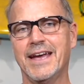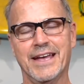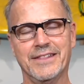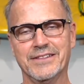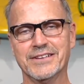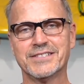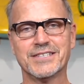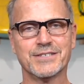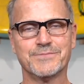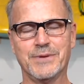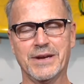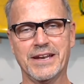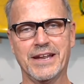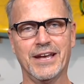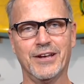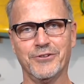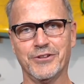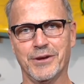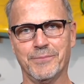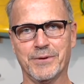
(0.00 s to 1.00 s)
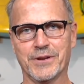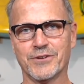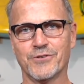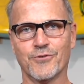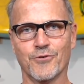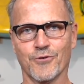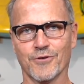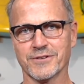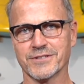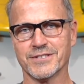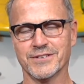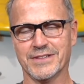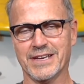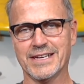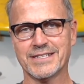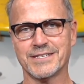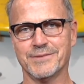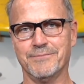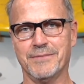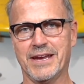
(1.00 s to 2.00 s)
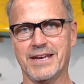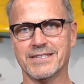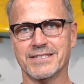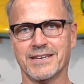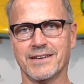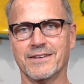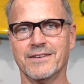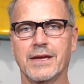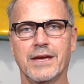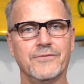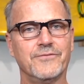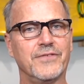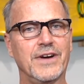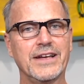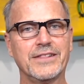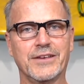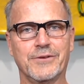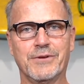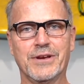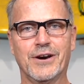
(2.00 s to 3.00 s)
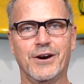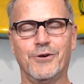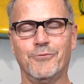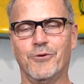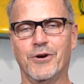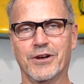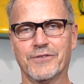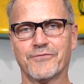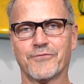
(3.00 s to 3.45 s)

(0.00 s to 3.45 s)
And this has been held up in court, so that's amazing. And finally, we all want